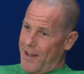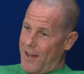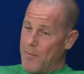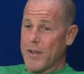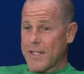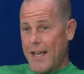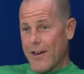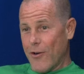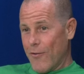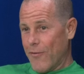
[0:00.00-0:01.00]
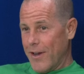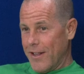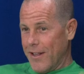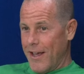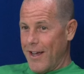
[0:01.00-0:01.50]
and plus I had a
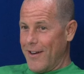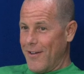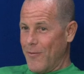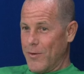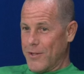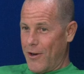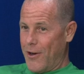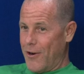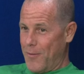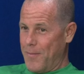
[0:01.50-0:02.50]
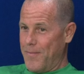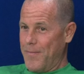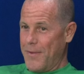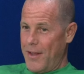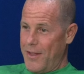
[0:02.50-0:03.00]
girlfriend that was on him,
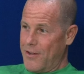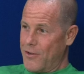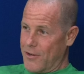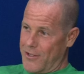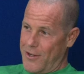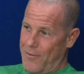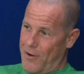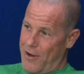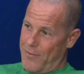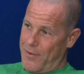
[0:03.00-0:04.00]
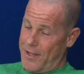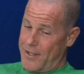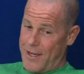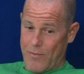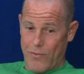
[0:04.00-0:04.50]
and then took herself off, and it's
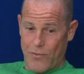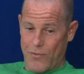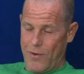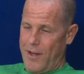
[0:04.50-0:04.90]
like, phew,